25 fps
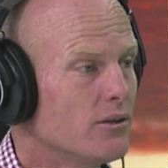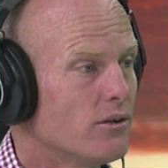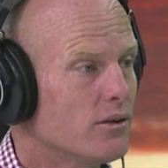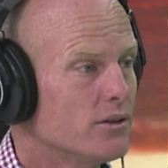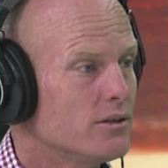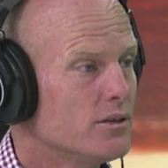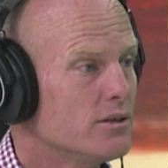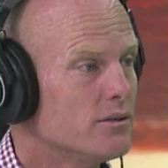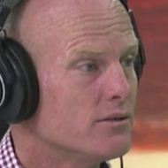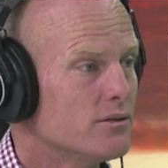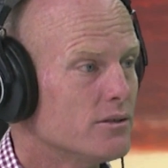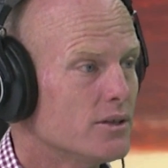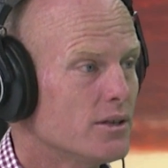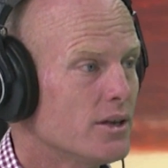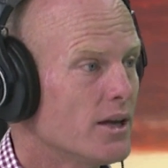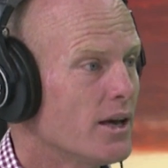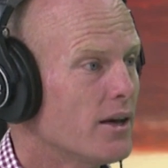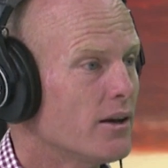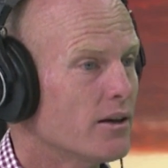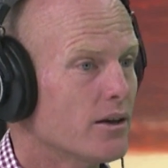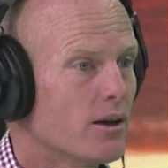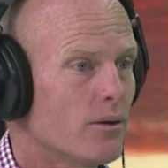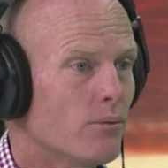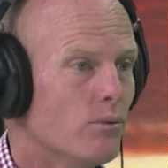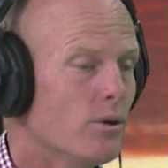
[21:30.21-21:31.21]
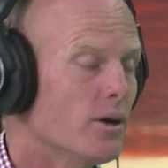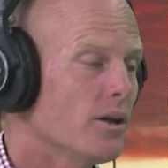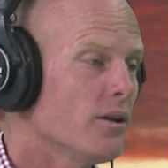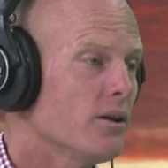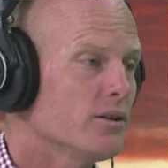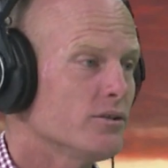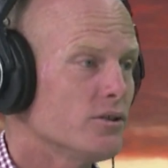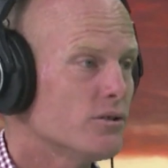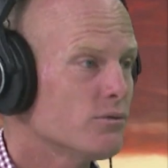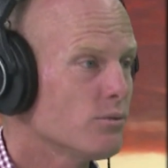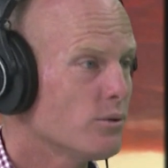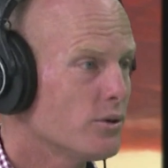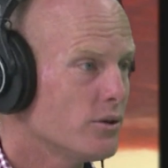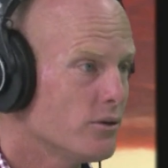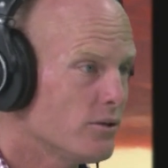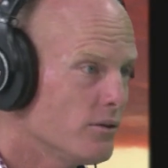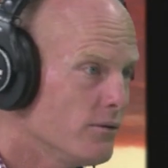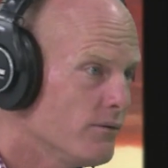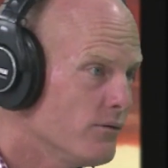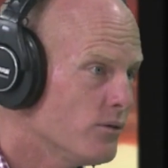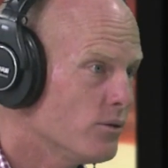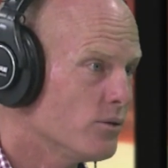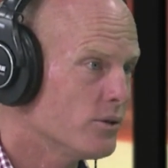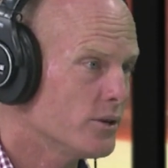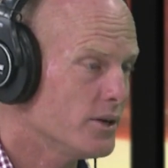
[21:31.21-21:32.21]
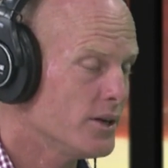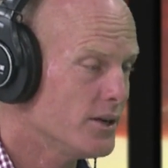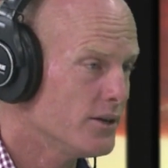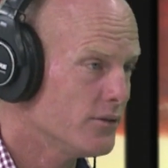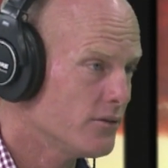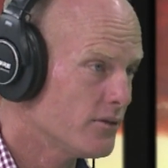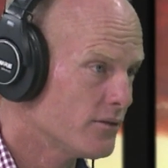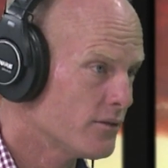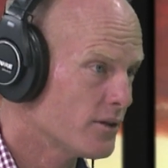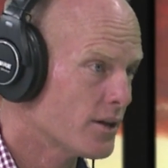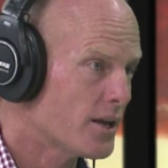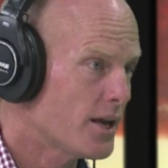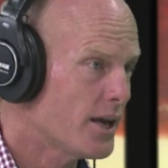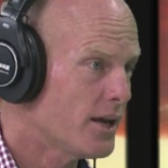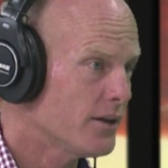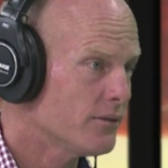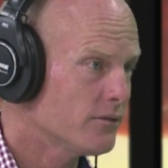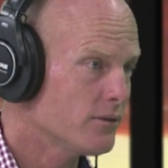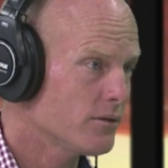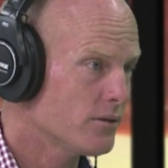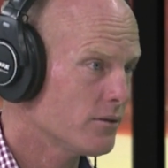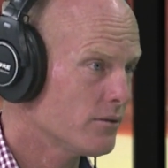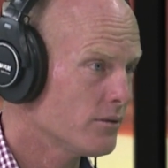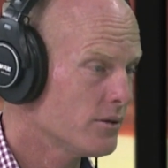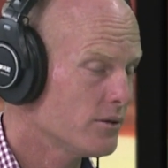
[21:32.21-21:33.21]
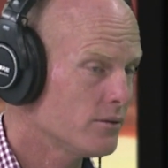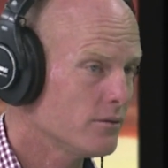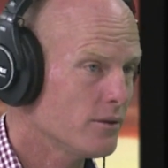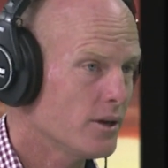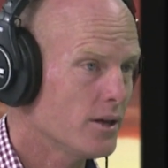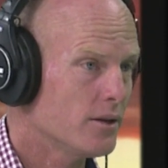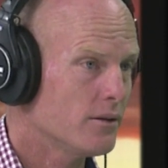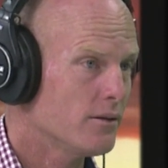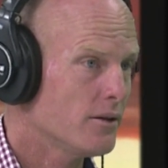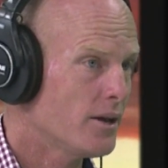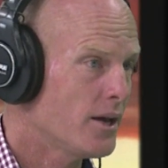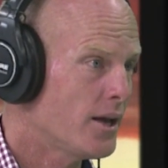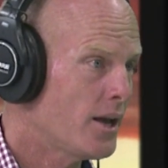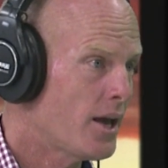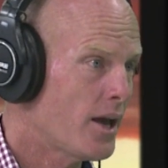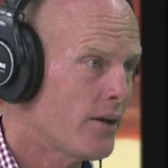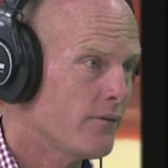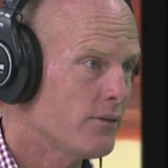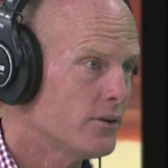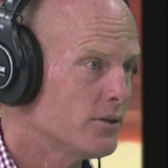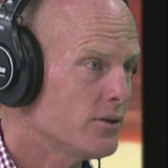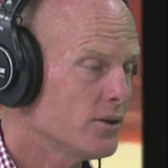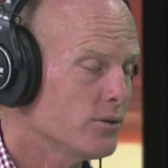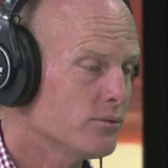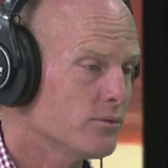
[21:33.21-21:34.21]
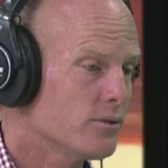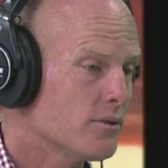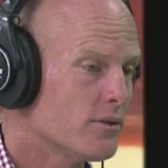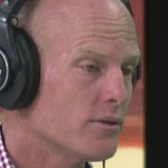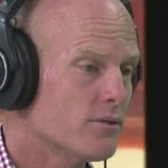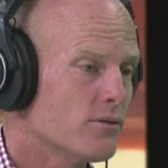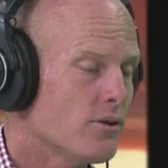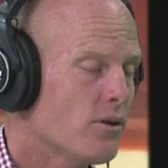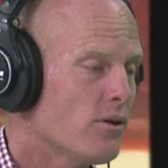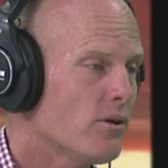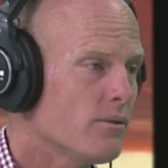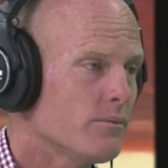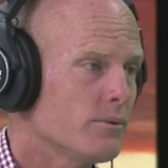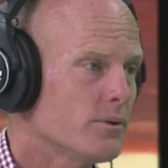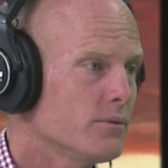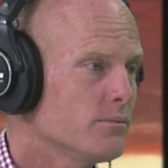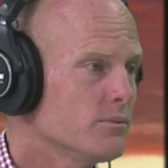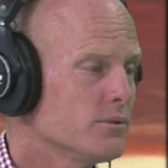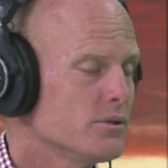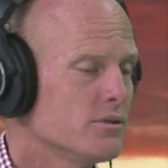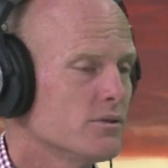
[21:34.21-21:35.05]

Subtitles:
I didn't sit down and go, well, I just want to do 4 years as a councillor and have a tilt at the top. It